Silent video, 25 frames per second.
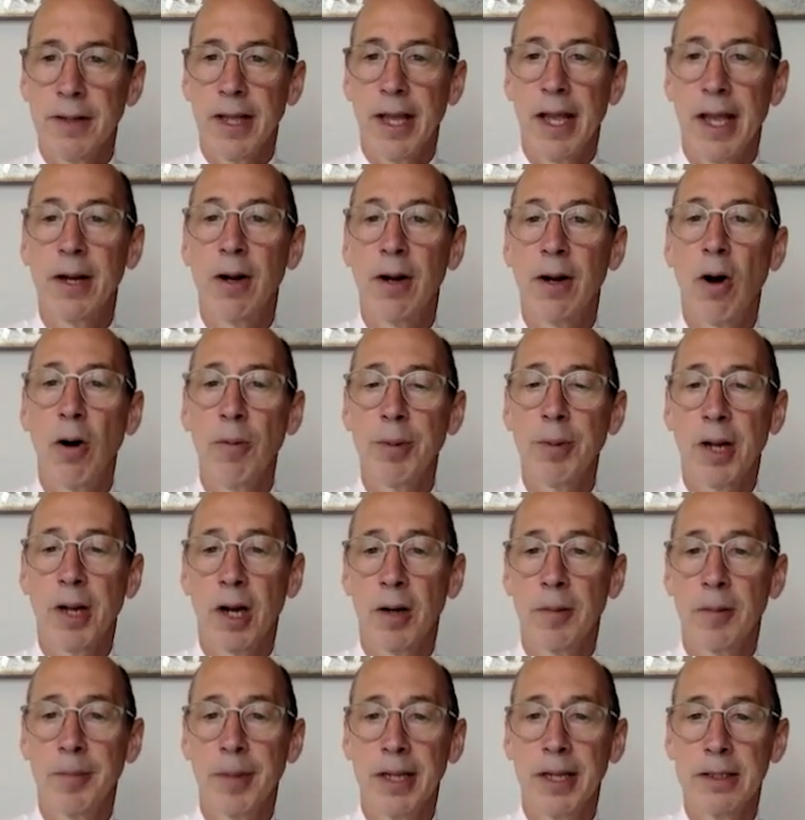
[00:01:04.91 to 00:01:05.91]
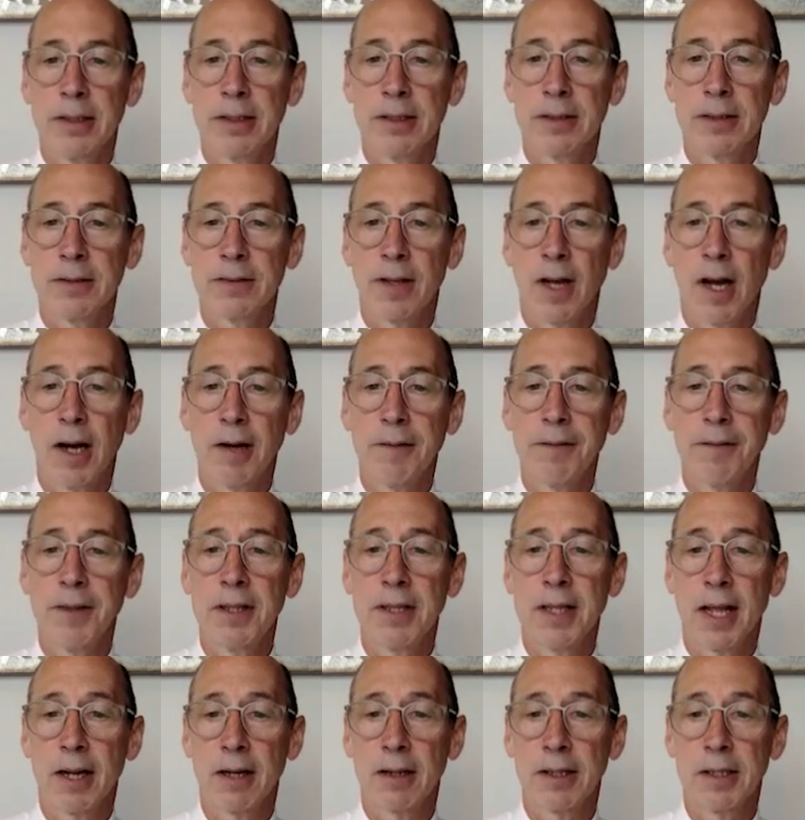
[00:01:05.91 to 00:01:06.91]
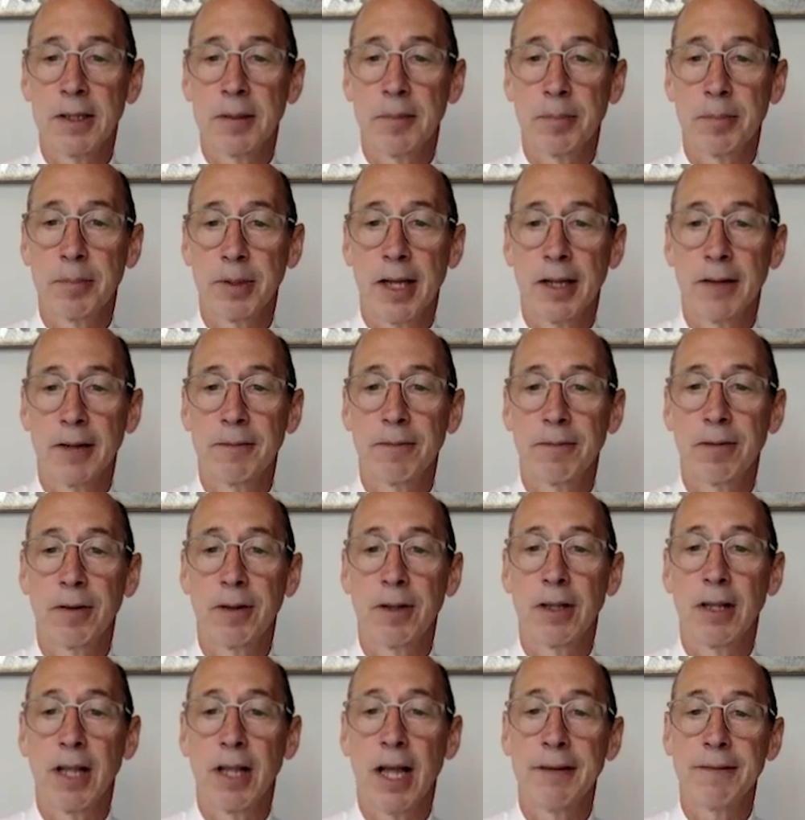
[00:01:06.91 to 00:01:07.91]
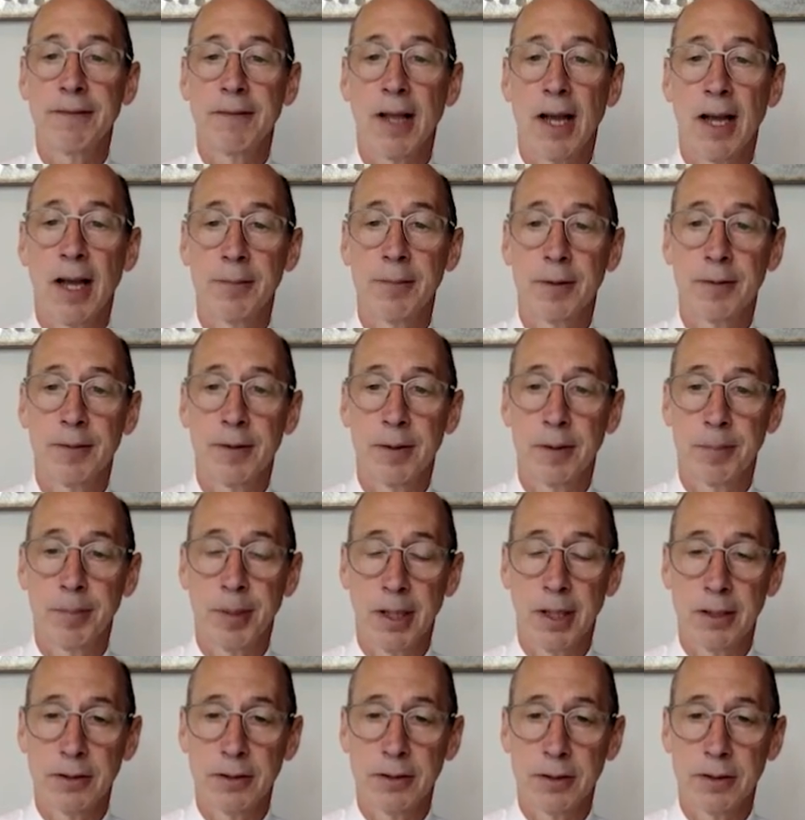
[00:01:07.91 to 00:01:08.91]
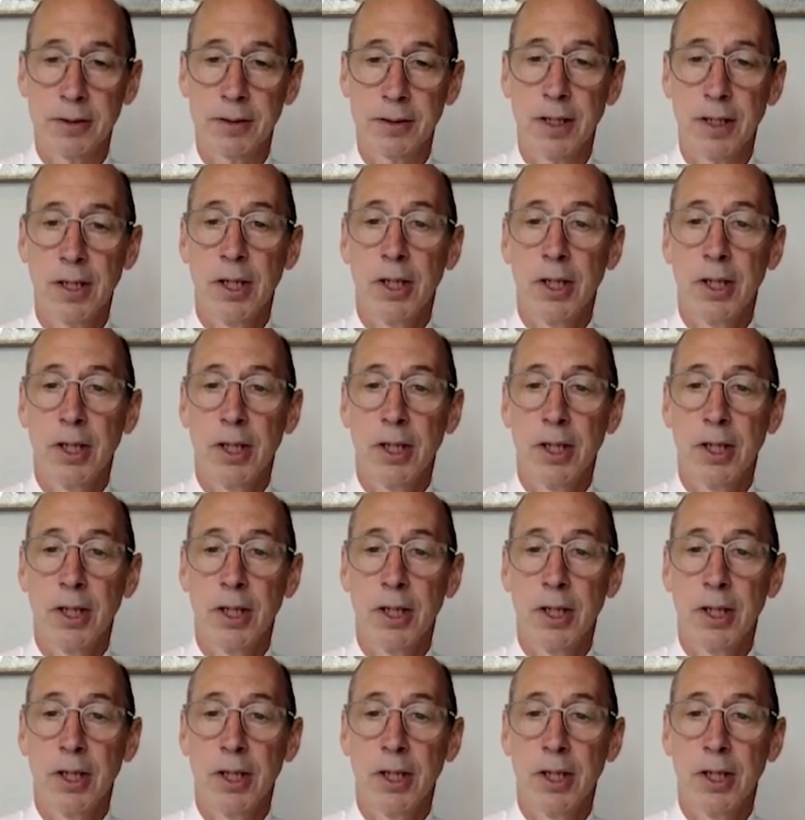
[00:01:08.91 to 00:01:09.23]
and home care maintenance of the dental implant for the lifetime of the patient